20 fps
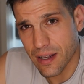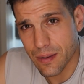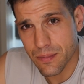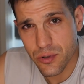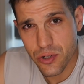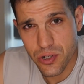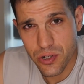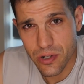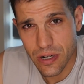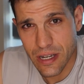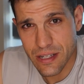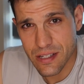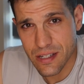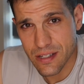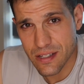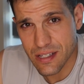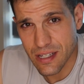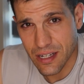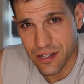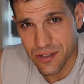I'm sure as
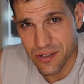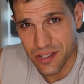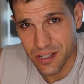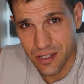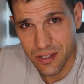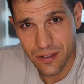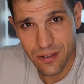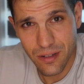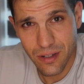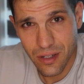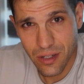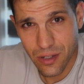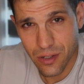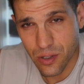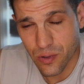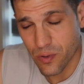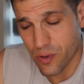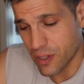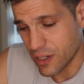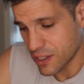it settles in
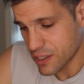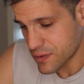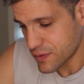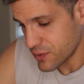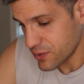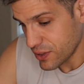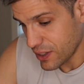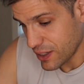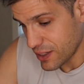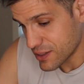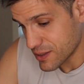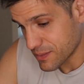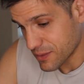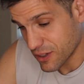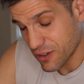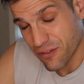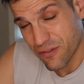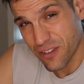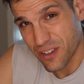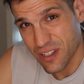over the next few days, I'm
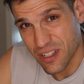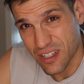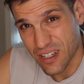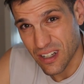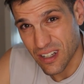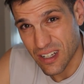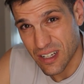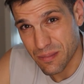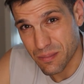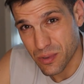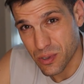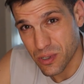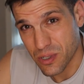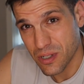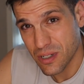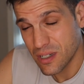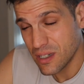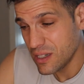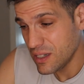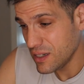going to feel it a lot
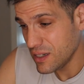more.